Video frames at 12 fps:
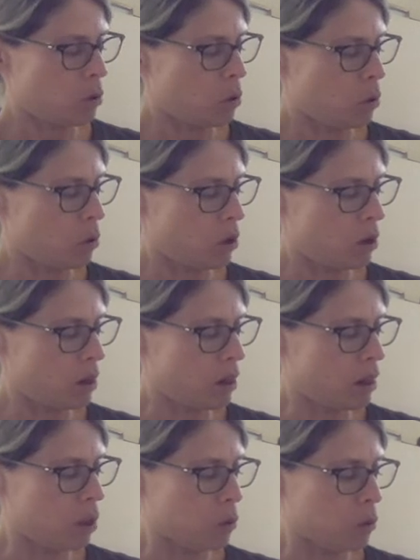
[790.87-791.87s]
Or
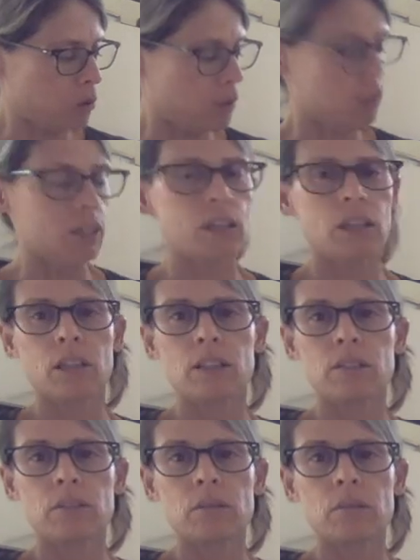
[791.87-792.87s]
close.
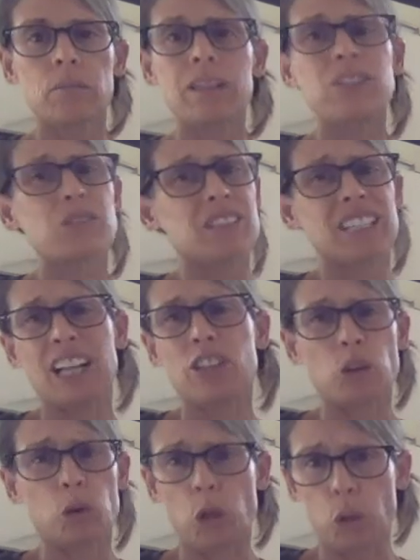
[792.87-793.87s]
Please don't stand
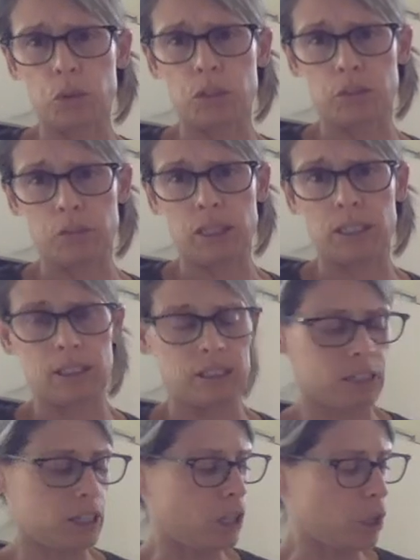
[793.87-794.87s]
so close to me.
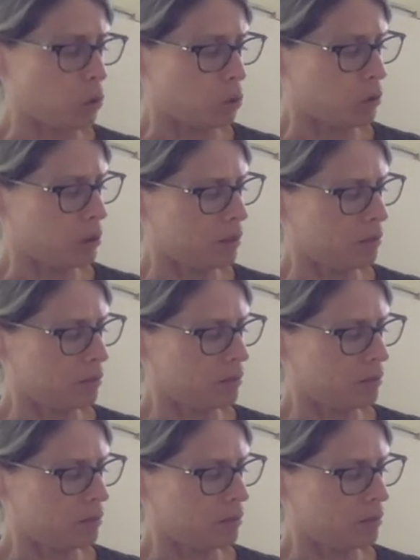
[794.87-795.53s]
Close.